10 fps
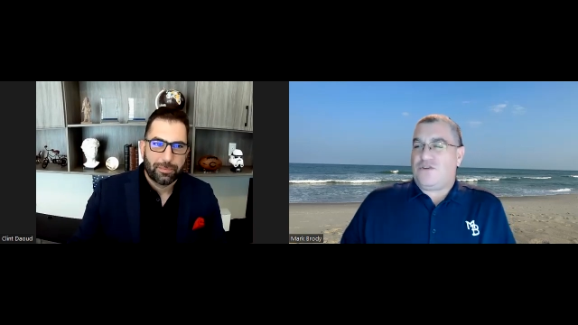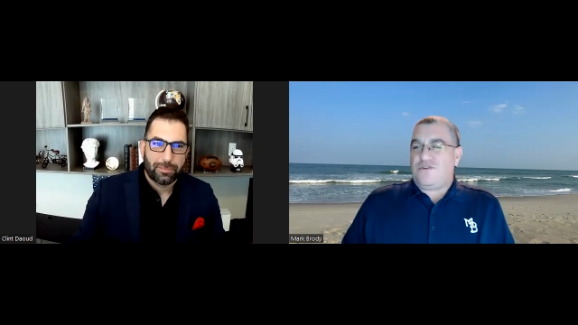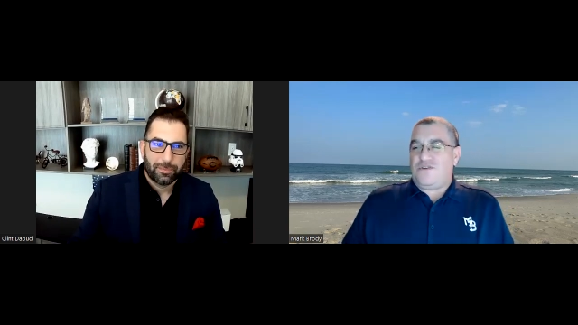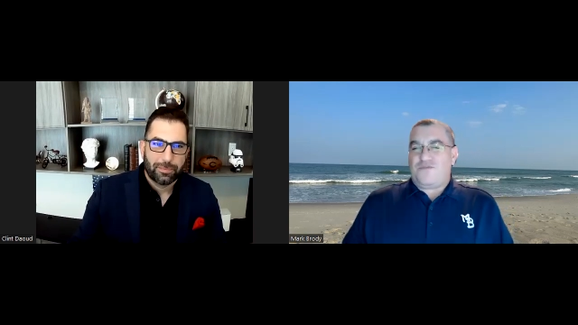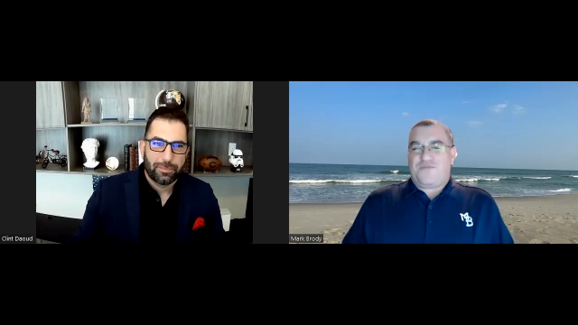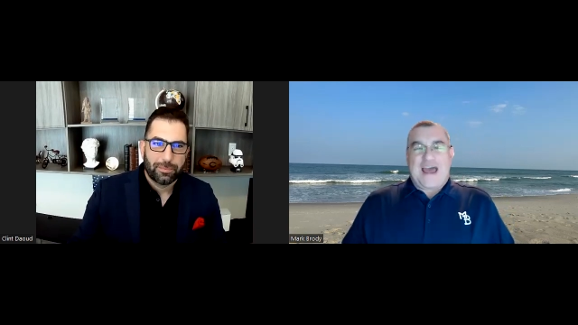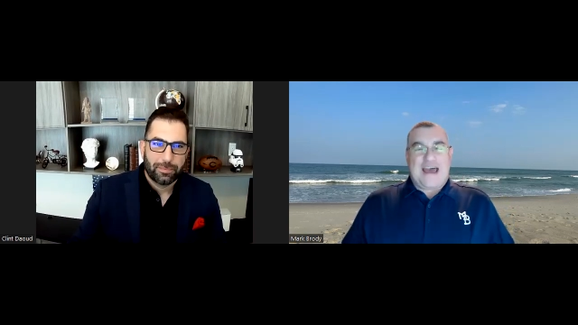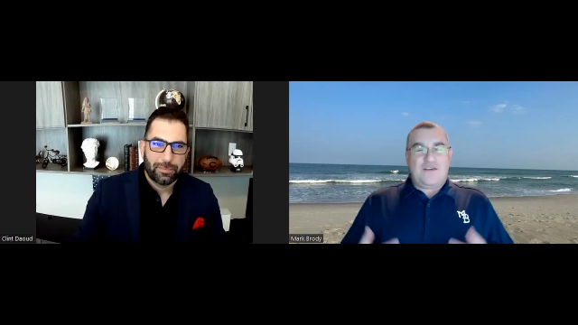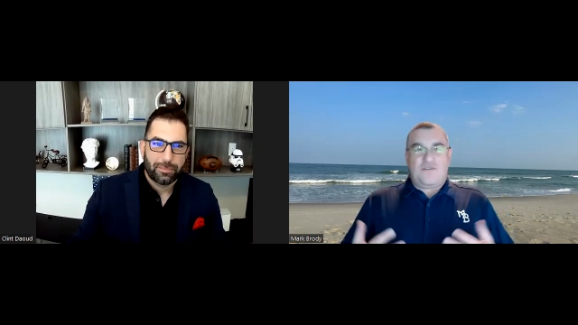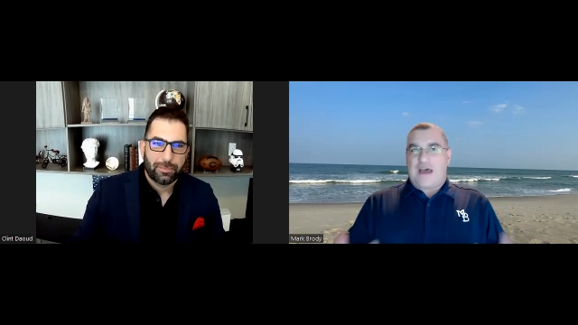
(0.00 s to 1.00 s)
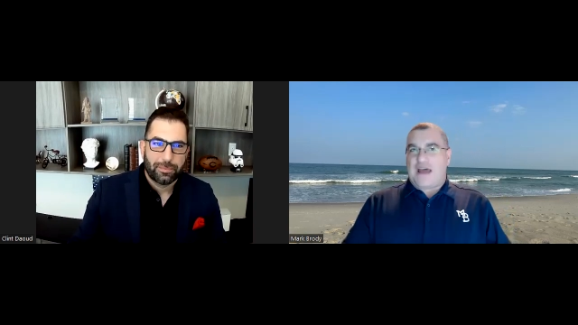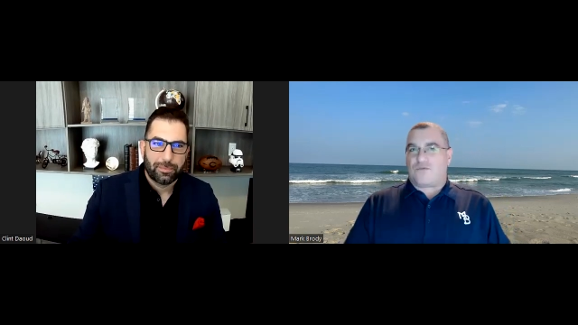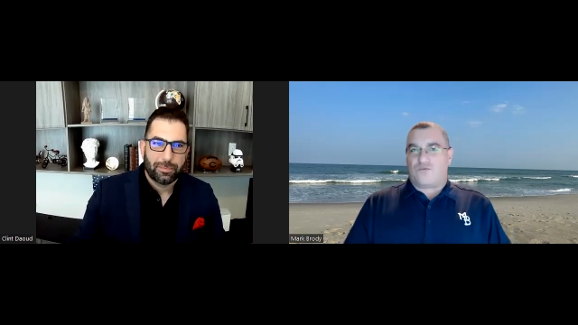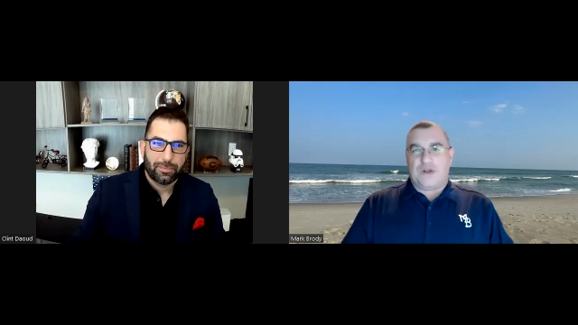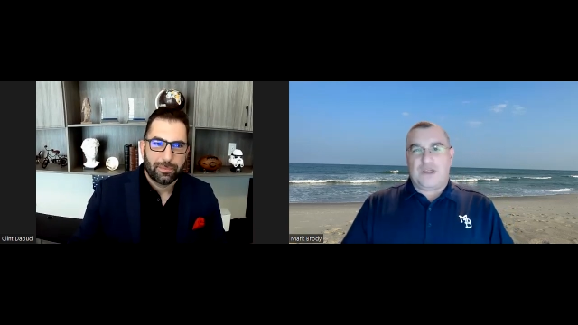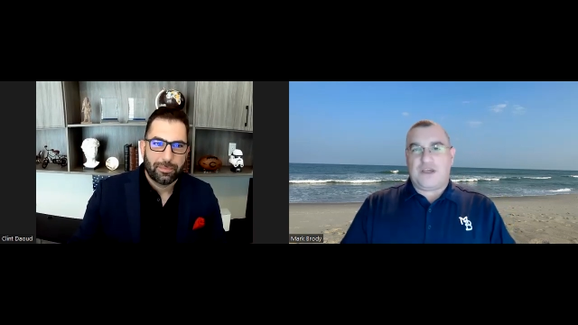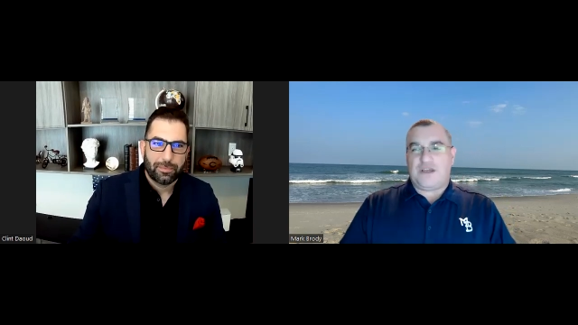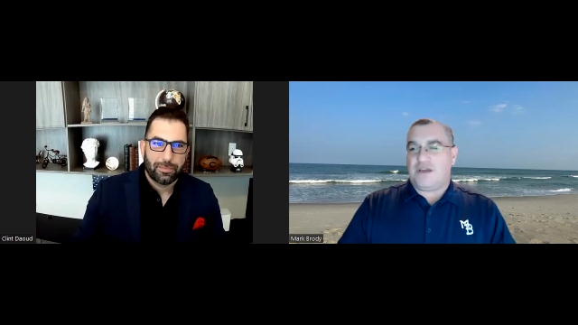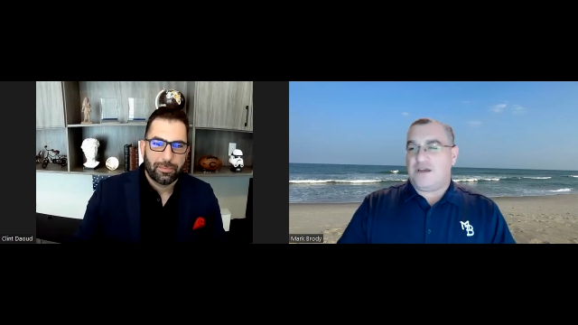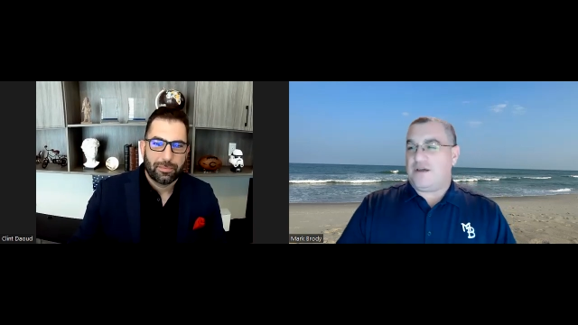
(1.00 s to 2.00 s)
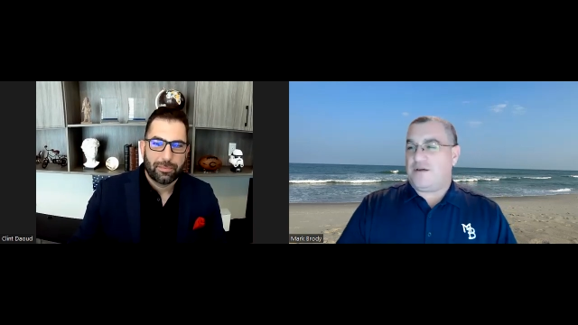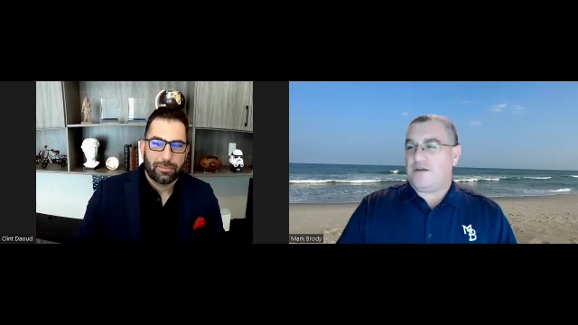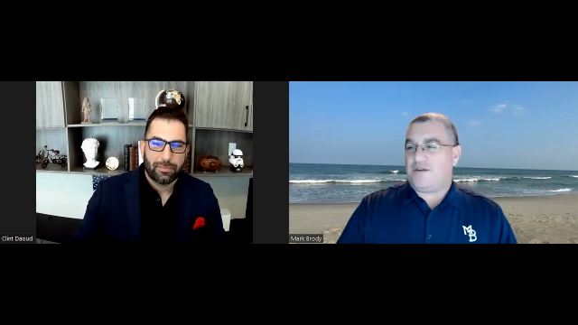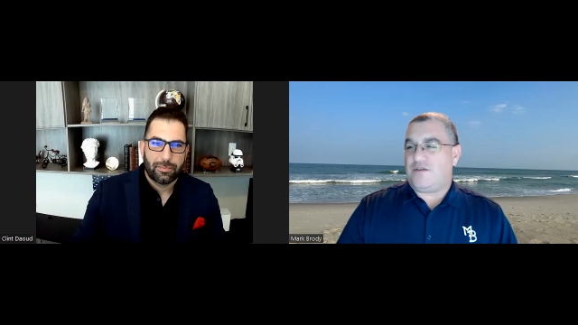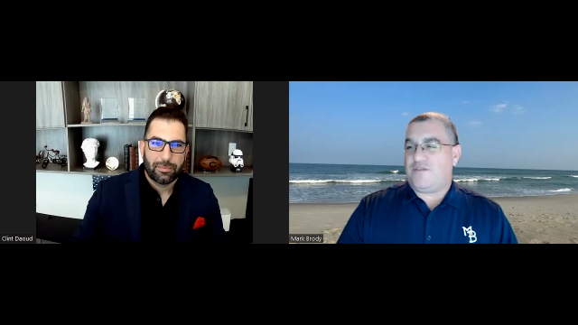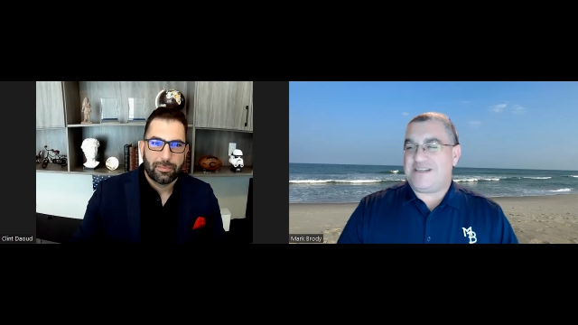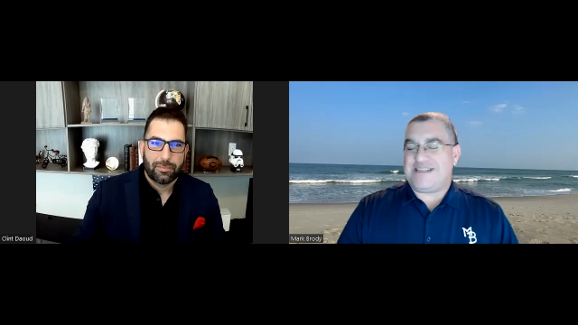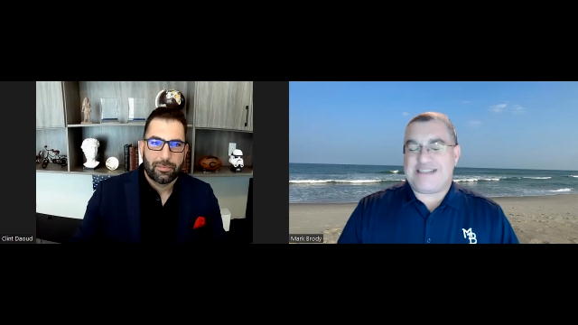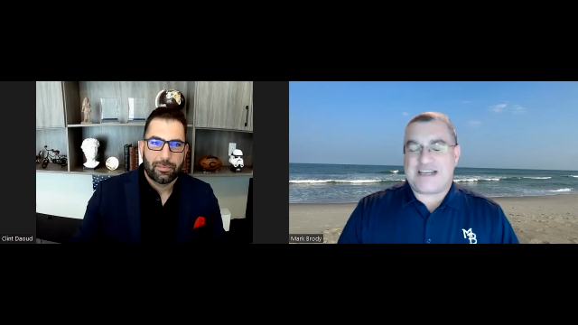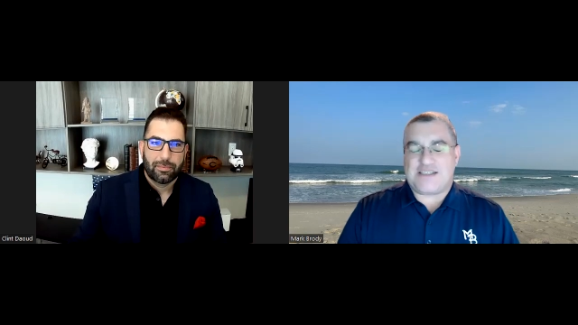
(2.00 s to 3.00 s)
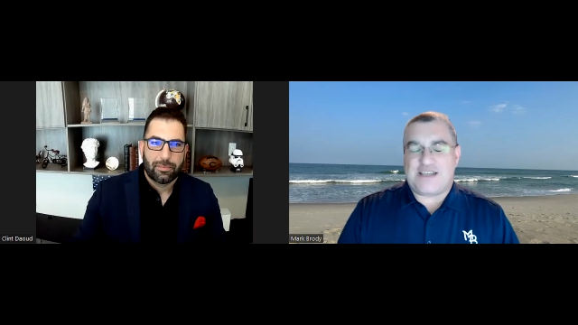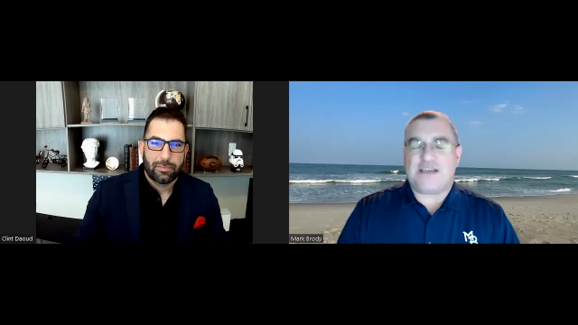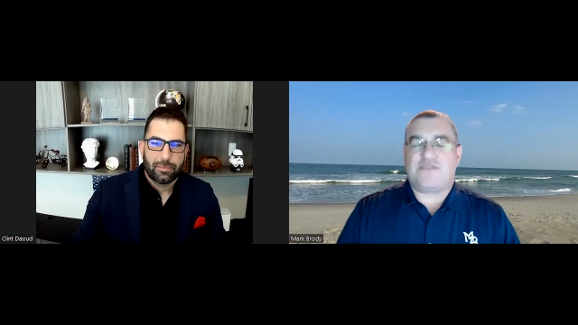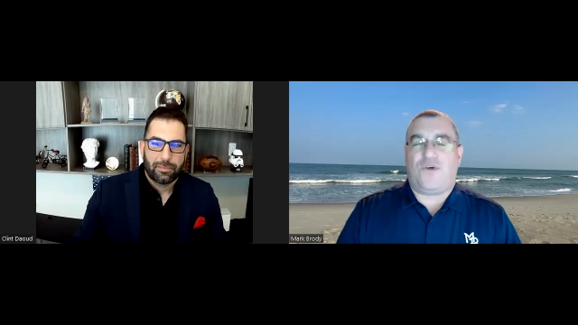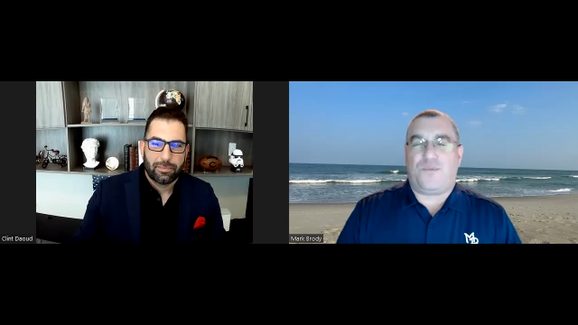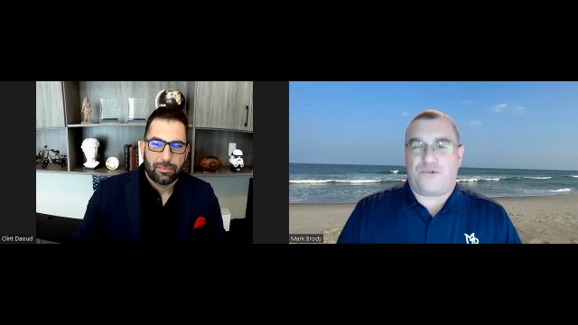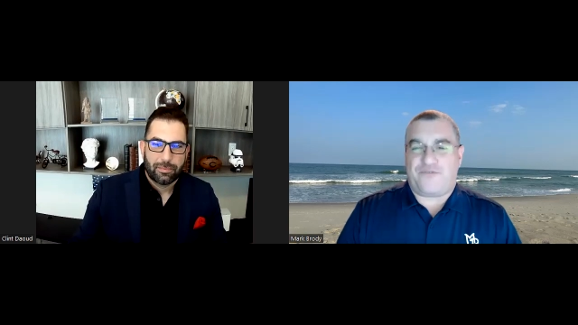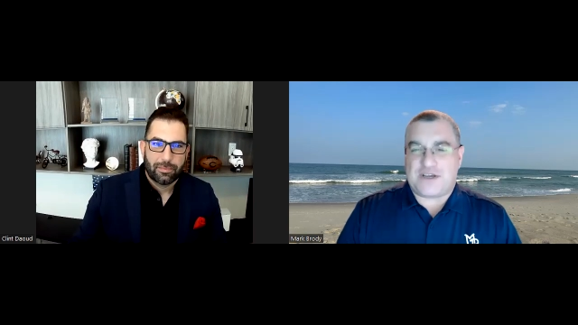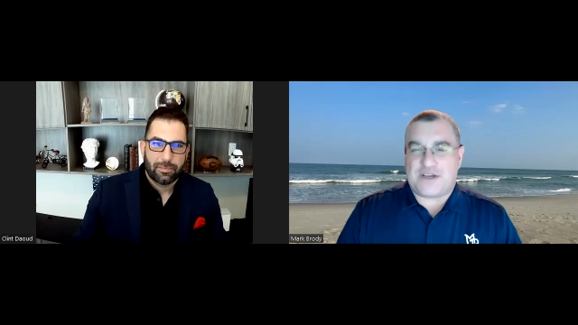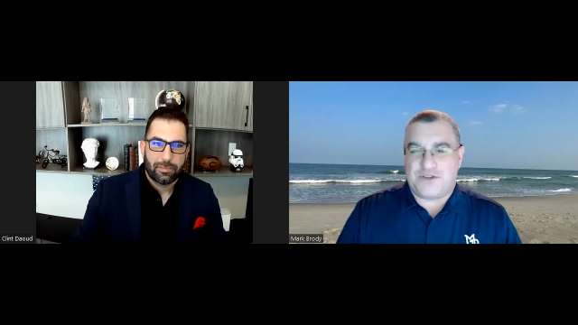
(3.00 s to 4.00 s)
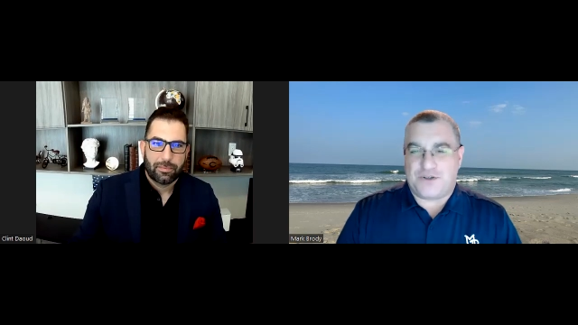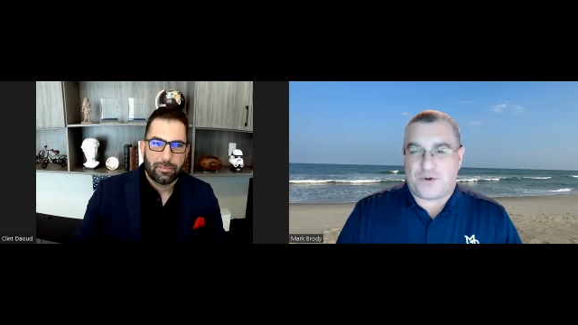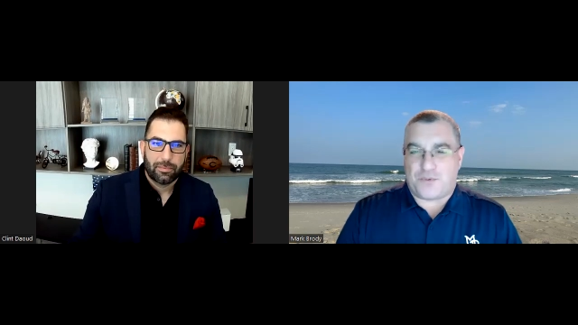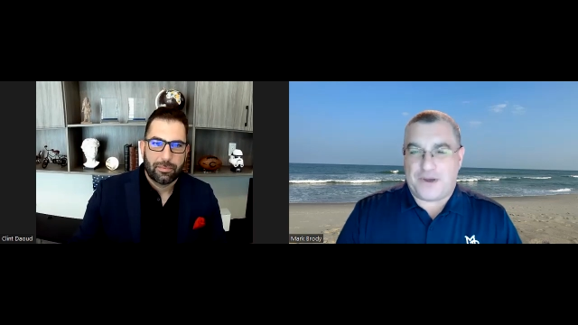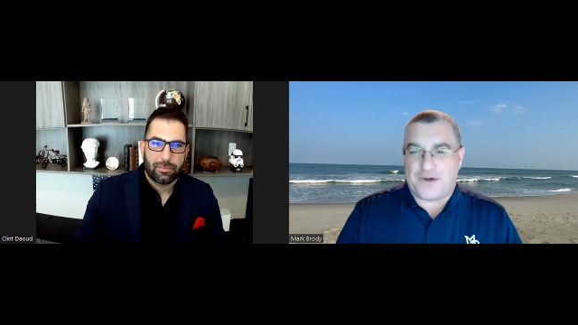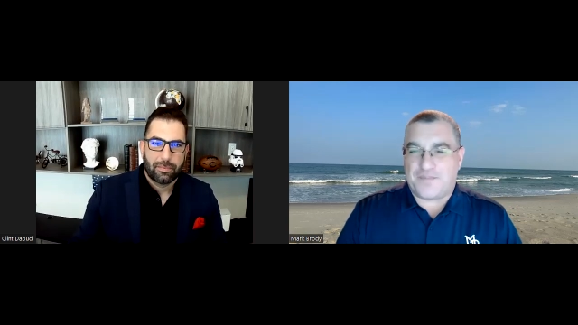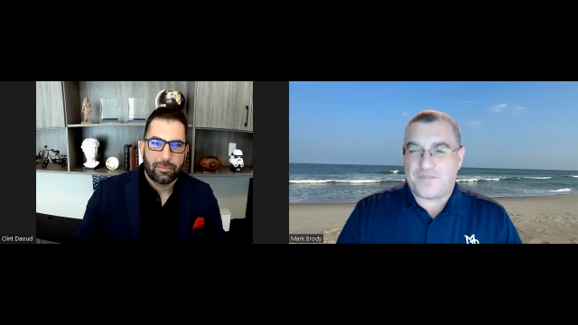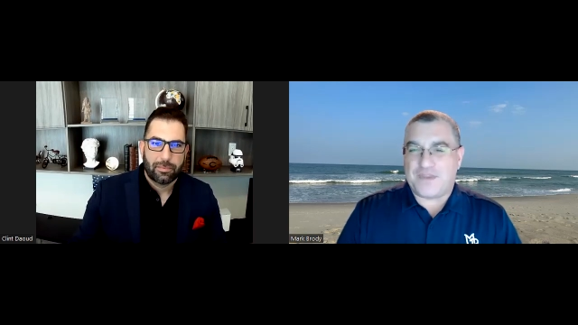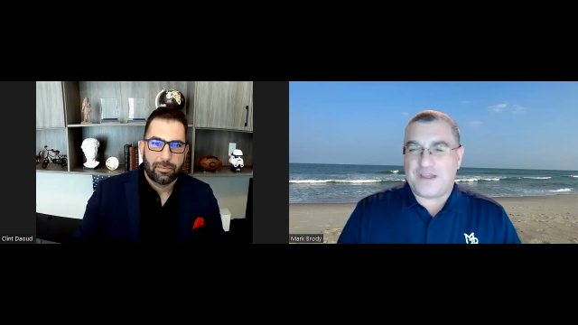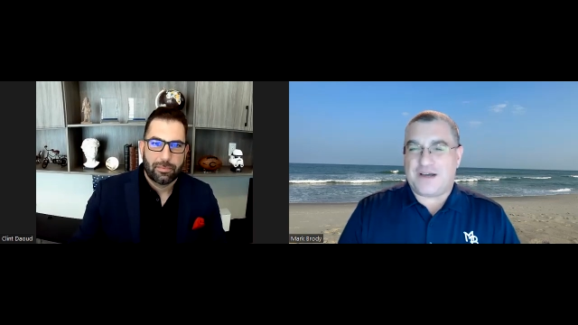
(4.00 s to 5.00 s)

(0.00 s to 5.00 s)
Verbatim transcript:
Speaker 1: you've had a really successful professional career.